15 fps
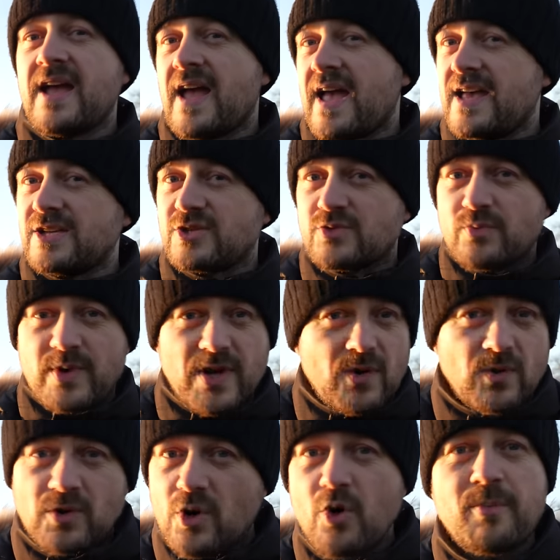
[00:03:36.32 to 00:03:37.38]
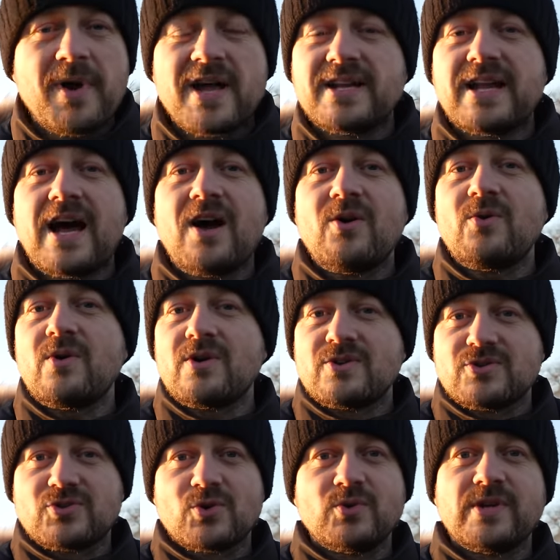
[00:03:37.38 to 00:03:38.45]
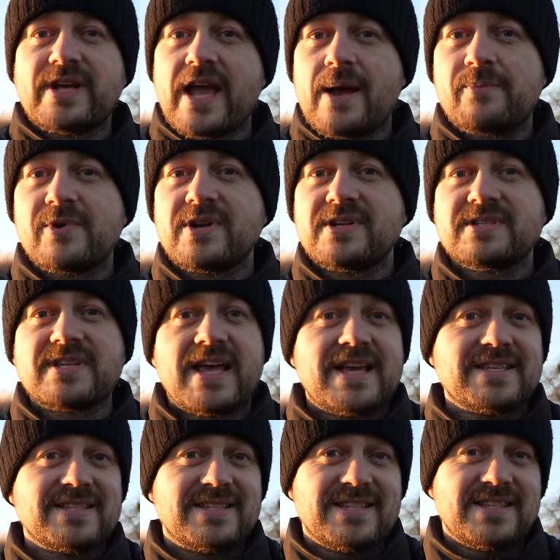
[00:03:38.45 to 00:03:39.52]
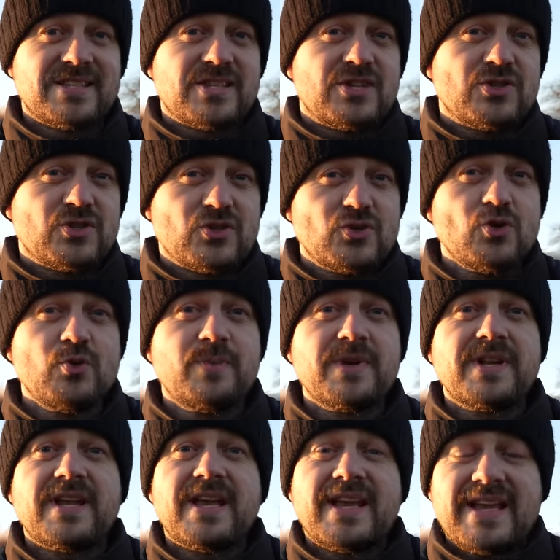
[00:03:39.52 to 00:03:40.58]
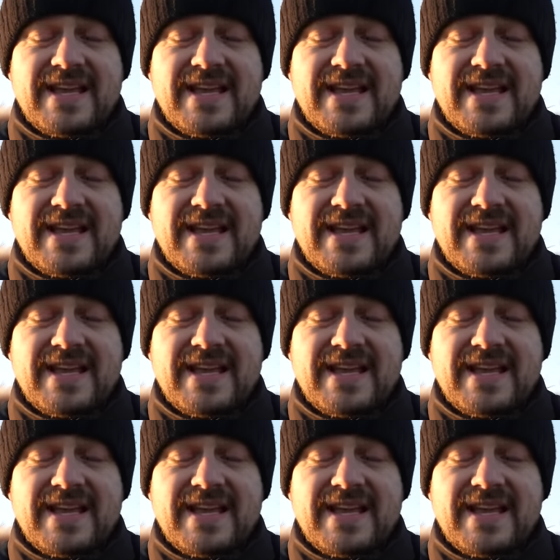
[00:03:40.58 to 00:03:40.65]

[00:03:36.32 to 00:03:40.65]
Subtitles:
As we all know by now, Sony cameras has this stupid